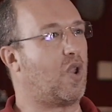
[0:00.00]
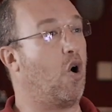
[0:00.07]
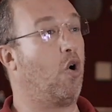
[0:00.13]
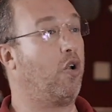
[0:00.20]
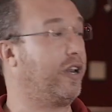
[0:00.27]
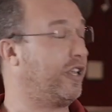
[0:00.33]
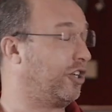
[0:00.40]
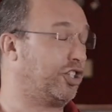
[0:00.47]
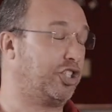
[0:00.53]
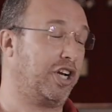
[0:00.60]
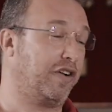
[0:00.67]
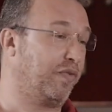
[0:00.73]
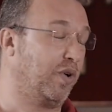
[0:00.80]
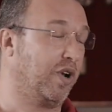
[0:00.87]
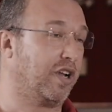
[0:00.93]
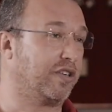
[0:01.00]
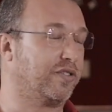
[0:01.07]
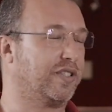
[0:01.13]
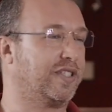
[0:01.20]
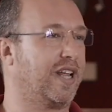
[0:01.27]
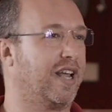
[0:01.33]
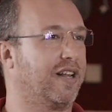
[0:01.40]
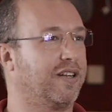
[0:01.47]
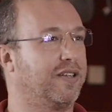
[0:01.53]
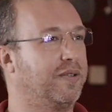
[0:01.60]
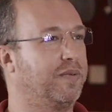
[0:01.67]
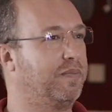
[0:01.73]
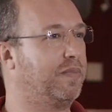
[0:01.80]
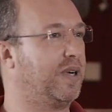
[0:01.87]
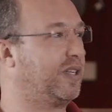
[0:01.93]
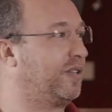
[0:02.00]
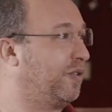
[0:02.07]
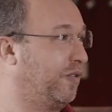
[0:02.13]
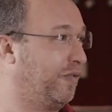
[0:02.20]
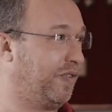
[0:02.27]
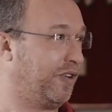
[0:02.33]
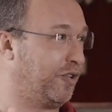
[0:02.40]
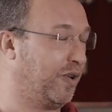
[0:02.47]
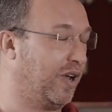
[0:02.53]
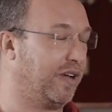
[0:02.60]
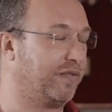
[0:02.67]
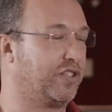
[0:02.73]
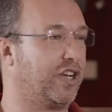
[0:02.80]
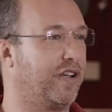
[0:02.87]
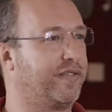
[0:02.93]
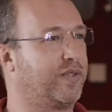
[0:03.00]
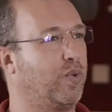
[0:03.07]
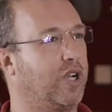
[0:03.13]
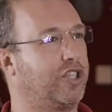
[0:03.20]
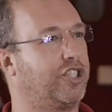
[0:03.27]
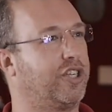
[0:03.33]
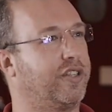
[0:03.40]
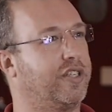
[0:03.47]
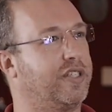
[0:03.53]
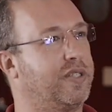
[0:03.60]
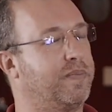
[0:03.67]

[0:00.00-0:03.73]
only a chef will understand. But hopefully you have chefs watching this.